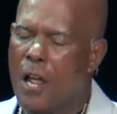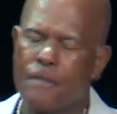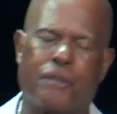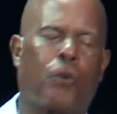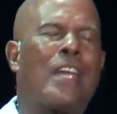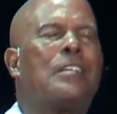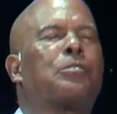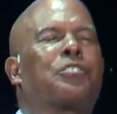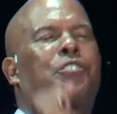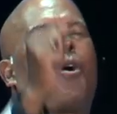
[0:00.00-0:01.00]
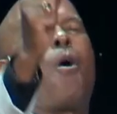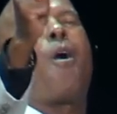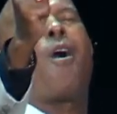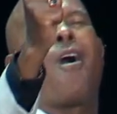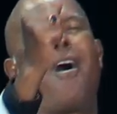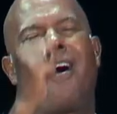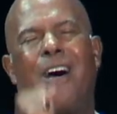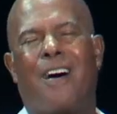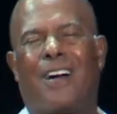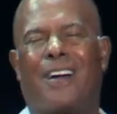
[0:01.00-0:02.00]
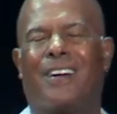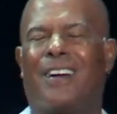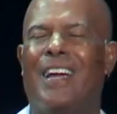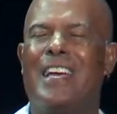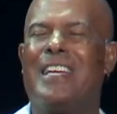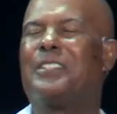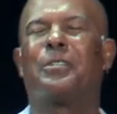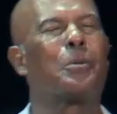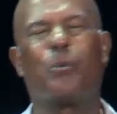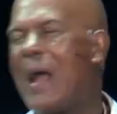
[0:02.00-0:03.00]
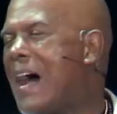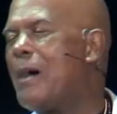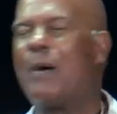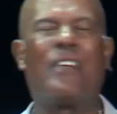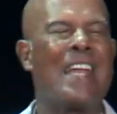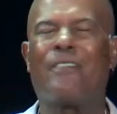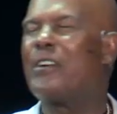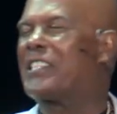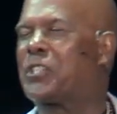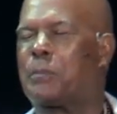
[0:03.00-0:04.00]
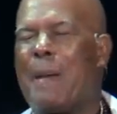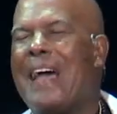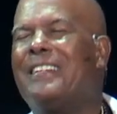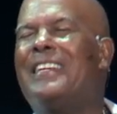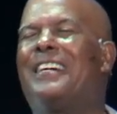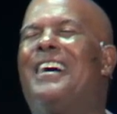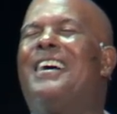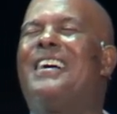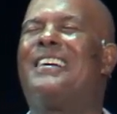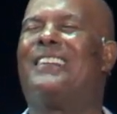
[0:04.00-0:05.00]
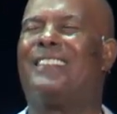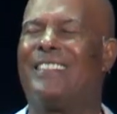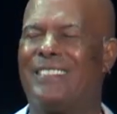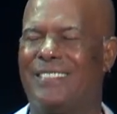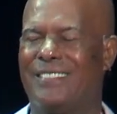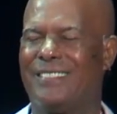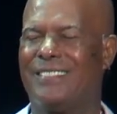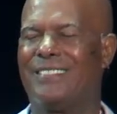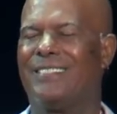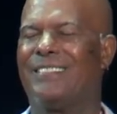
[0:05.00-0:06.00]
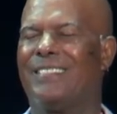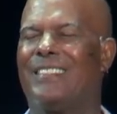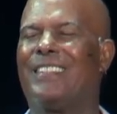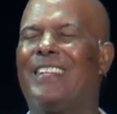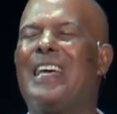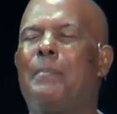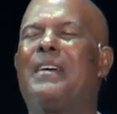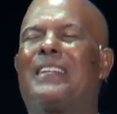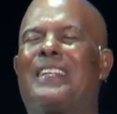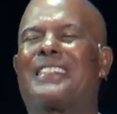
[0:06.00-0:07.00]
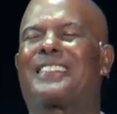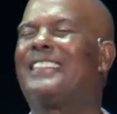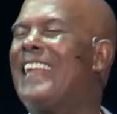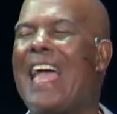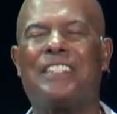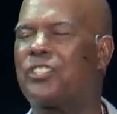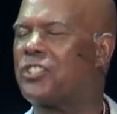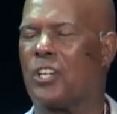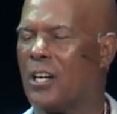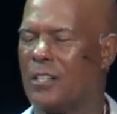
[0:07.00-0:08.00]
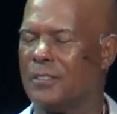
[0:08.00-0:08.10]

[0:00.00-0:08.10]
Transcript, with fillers: Free to soar into the realm of an ever-expanding good. Limitless nature.